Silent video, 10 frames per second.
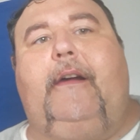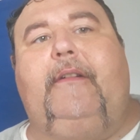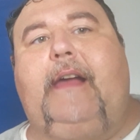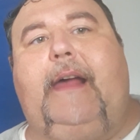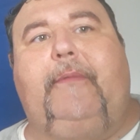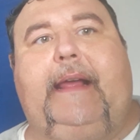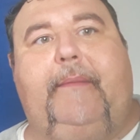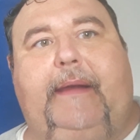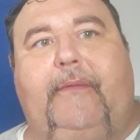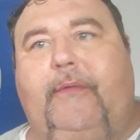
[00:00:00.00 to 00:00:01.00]
oh, God, we got to
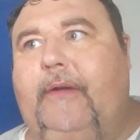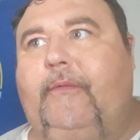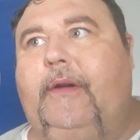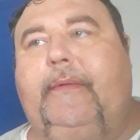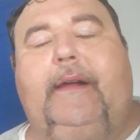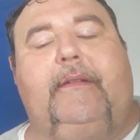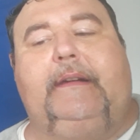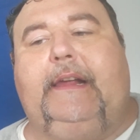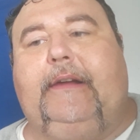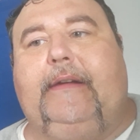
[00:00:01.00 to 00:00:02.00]
be at work. What are we going
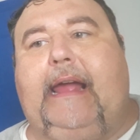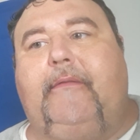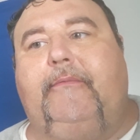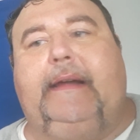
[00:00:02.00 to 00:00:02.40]
to do?